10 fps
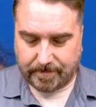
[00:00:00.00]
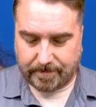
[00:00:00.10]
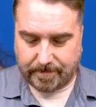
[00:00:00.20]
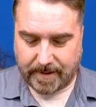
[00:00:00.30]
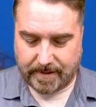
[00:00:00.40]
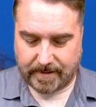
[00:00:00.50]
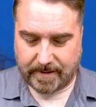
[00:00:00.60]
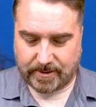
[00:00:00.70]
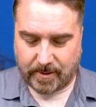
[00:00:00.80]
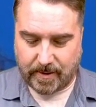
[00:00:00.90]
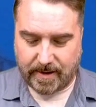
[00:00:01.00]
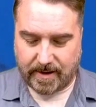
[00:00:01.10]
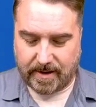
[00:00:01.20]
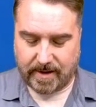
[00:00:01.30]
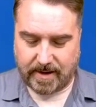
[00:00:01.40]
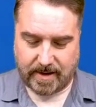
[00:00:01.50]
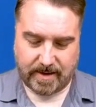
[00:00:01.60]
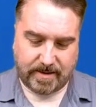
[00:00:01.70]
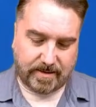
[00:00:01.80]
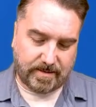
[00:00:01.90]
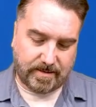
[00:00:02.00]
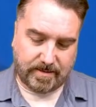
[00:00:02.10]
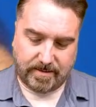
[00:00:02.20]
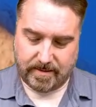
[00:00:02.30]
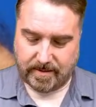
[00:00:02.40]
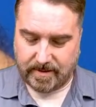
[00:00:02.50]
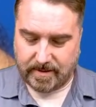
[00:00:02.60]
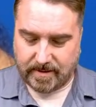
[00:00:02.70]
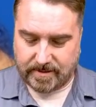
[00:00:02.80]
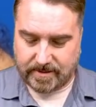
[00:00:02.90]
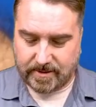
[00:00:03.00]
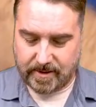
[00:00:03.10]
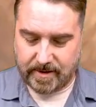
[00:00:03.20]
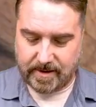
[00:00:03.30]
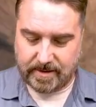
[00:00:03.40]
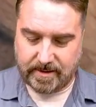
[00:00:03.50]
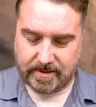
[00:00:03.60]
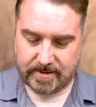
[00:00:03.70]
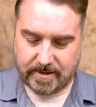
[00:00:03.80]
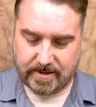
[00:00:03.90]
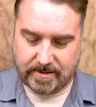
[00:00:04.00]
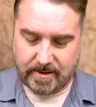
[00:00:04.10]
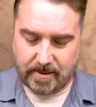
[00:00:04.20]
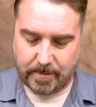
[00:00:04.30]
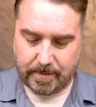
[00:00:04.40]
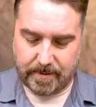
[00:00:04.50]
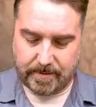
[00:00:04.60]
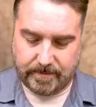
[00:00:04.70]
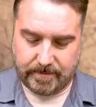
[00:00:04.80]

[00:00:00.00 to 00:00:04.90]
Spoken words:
But let's go ahead and start getting these things open.